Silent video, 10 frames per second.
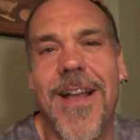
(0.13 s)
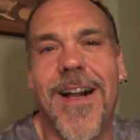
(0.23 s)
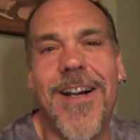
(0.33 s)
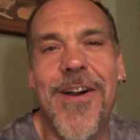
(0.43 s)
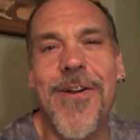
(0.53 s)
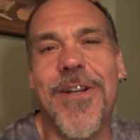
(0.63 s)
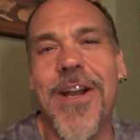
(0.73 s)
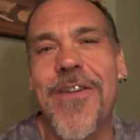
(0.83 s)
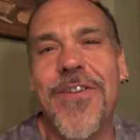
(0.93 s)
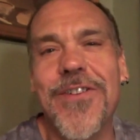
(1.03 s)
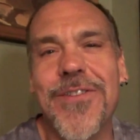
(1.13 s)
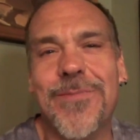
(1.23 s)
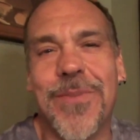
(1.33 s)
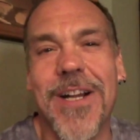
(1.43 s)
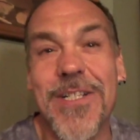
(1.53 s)
Hello, covers,
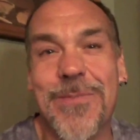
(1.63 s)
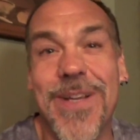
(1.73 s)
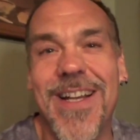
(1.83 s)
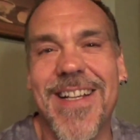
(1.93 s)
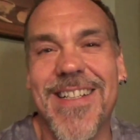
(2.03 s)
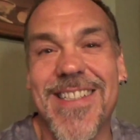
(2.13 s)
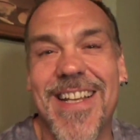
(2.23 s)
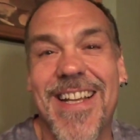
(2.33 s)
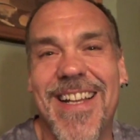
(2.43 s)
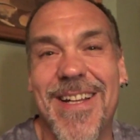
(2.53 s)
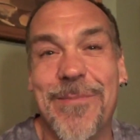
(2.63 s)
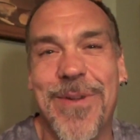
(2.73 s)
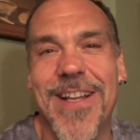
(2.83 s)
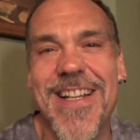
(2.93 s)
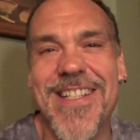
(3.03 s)
prospects, and
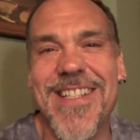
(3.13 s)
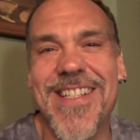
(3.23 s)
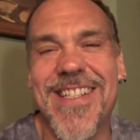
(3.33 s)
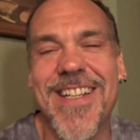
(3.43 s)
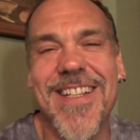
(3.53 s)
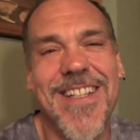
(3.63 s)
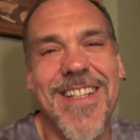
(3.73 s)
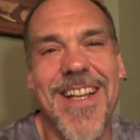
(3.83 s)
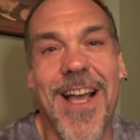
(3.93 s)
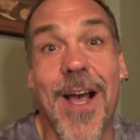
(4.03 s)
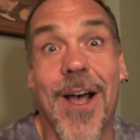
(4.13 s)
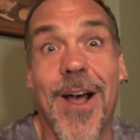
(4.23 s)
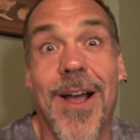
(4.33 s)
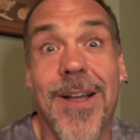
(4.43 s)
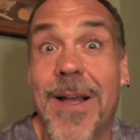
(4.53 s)
pledges.
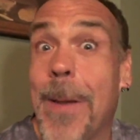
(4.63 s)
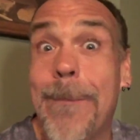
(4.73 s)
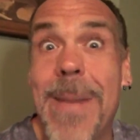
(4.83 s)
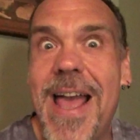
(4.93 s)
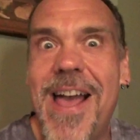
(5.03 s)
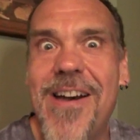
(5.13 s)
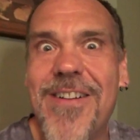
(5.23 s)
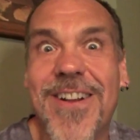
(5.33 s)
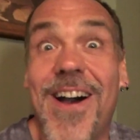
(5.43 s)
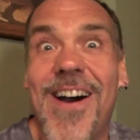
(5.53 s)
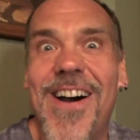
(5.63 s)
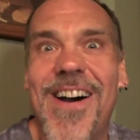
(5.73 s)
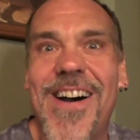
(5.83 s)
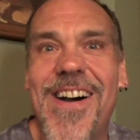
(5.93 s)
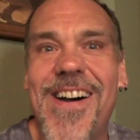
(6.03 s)
Uh, mail
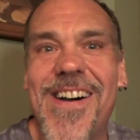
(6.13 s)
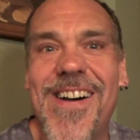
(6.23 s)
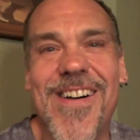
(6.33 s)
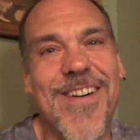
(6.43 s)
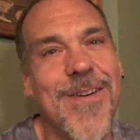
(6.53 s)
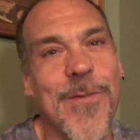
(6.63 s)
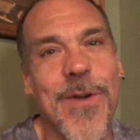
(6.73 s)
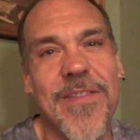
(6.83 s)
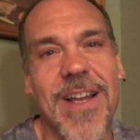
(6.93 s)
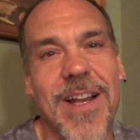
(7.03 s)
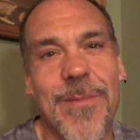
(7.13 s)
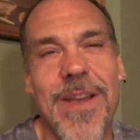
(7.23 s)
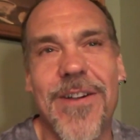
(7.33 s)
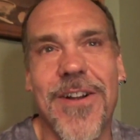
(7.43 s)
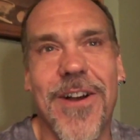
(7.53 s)
call! We've got a
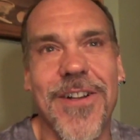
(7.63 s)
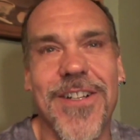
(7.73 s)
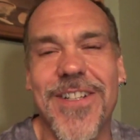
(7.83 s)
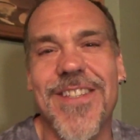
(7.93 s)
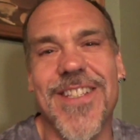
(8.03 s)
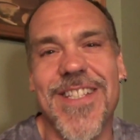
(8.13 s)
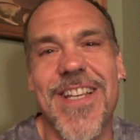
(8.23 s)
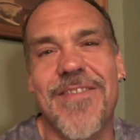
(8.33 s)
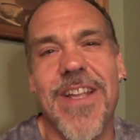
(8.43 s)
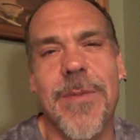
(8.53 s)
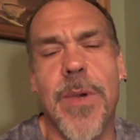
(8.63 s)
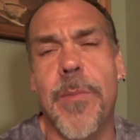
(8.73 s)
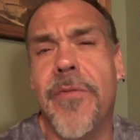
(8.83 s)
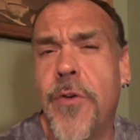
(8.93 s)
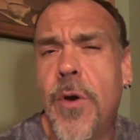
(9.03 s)
mail call to do this evening, but
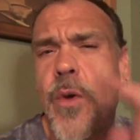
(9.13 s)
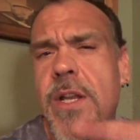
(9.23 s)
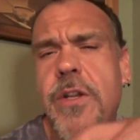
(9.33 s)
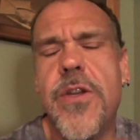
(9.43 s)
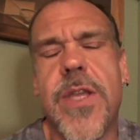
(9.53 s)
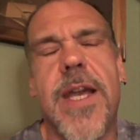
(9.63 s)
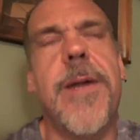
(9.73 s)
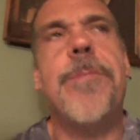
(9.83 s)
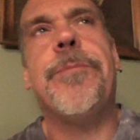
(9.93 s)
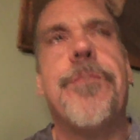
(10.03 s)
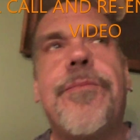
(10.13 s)
before we do that,